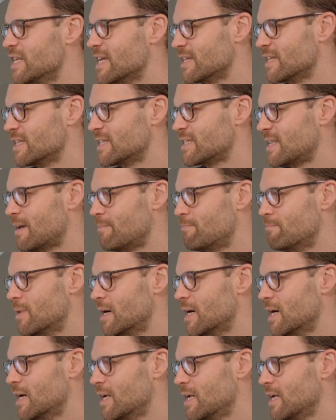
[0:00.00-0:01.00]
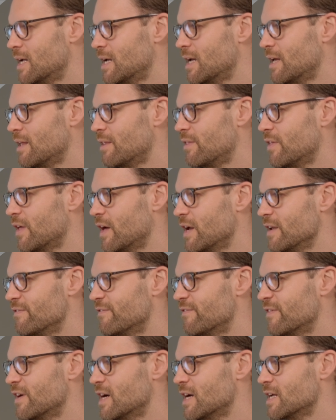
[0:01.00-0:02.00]
December
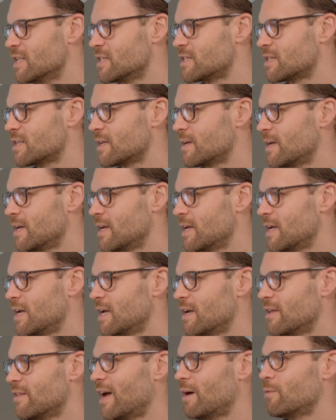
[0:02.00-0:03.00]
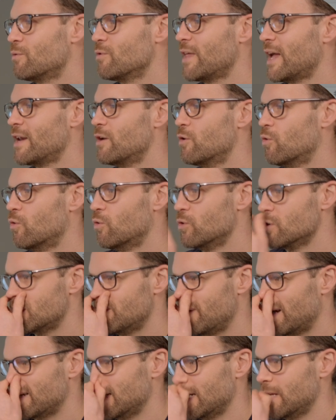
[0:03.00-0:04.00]
31st. That will then
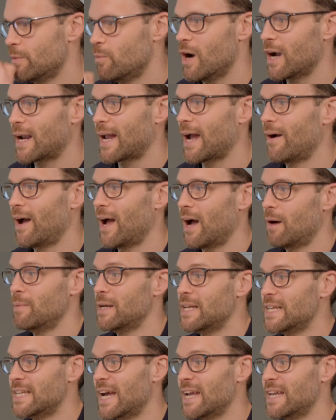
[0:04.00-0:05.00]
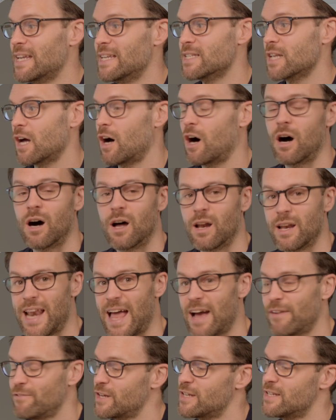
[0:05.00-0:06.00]
automatically work out how many days are
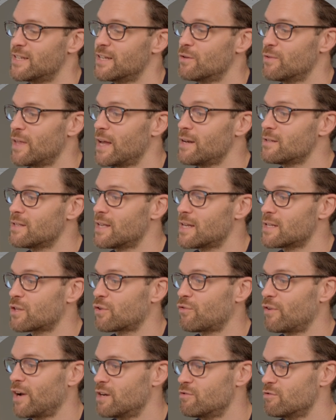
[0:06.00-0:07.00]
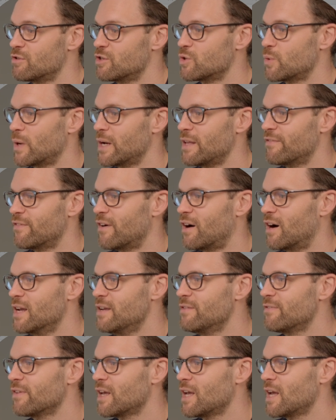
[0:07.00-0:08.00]
left until then, so that's
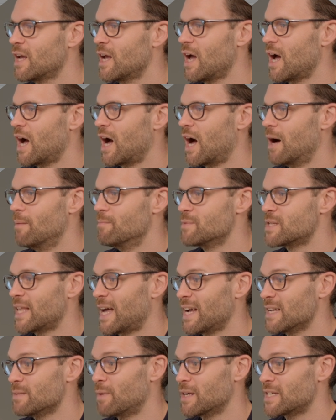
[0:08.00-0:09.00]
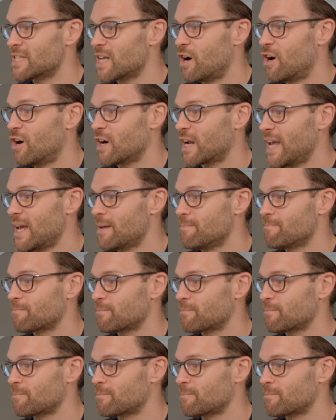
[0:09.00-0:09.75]
325. Um, so that is my target,